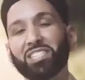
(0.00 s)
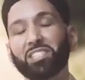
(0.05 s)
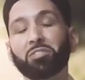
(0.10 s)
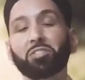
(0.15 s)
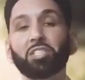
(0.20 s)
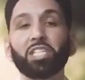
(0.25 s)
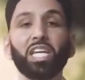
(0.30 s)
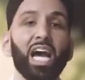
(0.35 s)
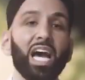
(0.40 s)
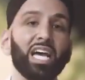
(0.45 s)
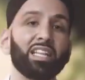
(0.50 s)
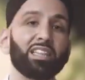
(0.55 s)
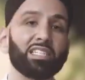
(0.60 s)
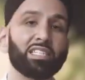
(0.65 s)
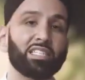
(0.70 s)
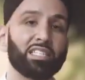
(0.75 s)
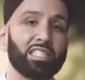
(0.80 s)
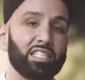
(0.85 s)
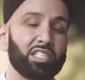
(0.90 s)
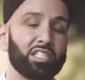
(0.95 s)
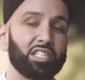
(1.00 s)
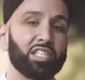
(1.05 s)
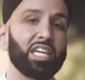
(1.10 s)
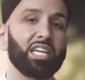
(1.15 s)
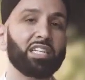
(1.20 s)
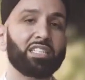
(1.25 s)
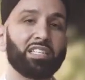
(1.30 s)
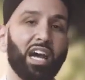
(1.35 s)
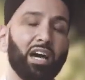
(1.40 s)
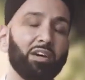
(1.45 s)
So she had this
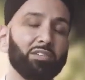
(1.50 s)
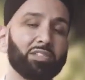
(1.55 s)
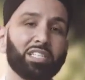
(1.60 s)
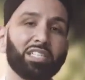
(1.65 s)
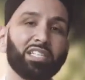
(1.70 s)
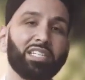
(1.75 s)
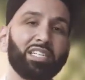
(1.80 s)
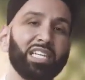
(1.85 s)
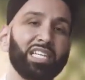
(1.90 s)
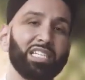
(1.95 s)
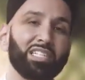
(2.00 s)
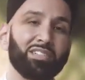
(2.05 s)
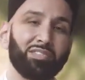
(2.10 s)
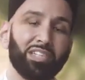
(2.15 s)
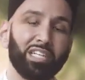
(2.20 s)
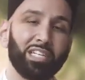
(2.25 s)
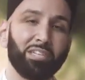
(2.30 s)
distinct house in the days of